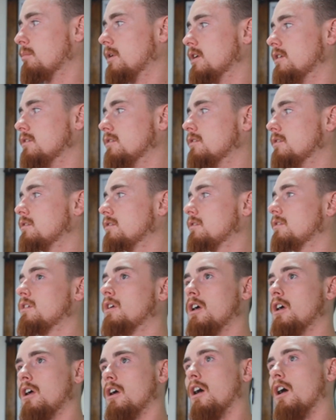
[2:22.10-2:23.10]
button.
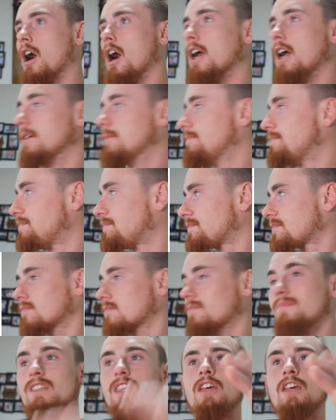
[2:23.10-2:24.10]
All right.
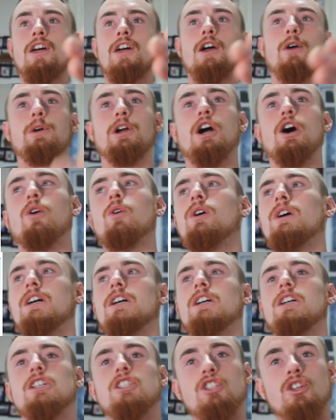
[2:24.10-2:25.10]
There we go.
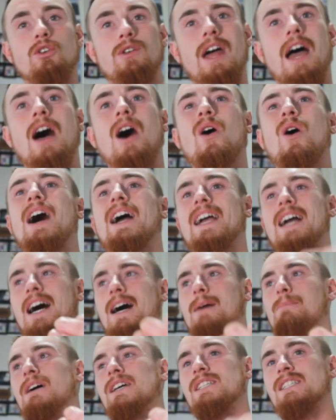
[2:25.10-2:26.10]
So now I
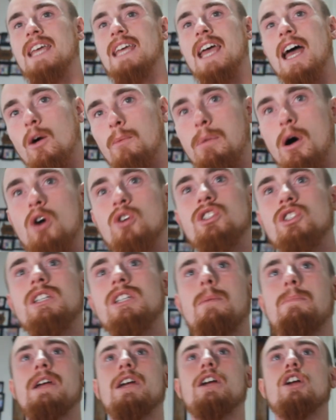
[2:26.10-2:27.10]
got my scale posted
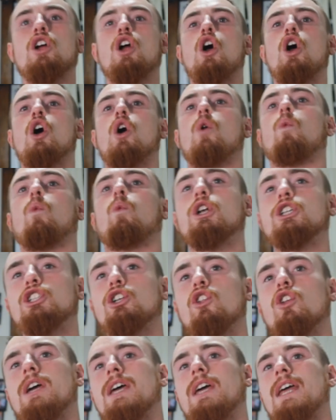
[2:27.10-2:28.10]
up here. What
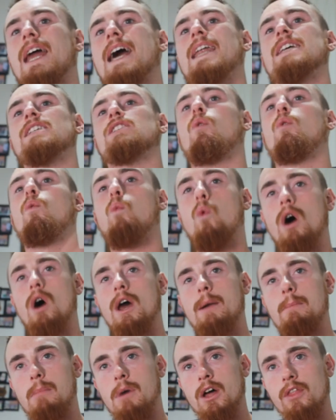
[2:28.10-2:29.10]
you're looking at is a
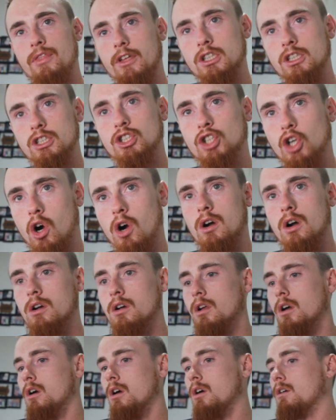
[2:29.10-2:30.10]
one-month
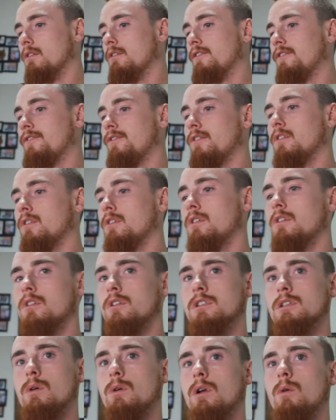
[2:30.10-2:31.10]
chart of...
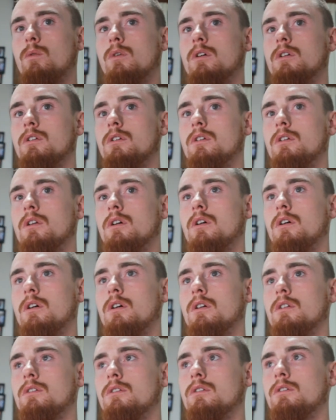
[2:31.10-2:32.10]
Is that what I want?
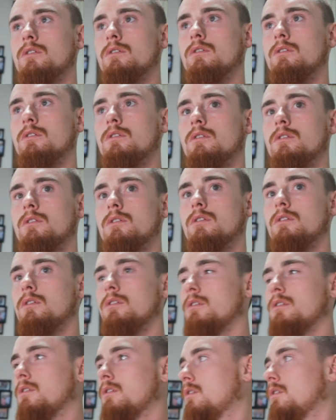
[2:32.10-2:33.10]
Oh, dude.
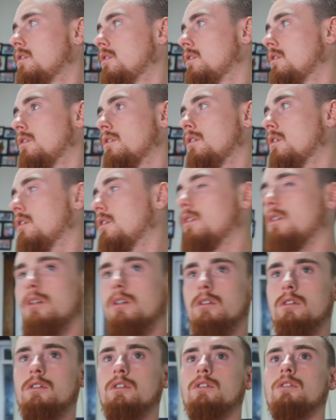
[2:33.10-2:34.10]

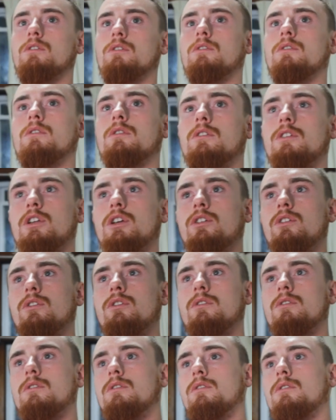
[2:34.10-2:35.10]
Oh, dude.
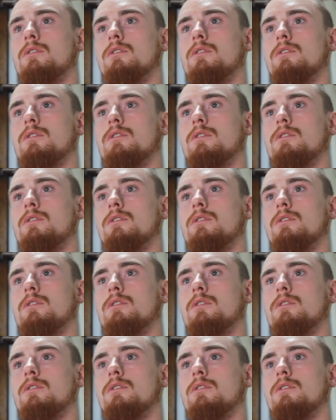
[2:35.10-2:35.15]
Dude.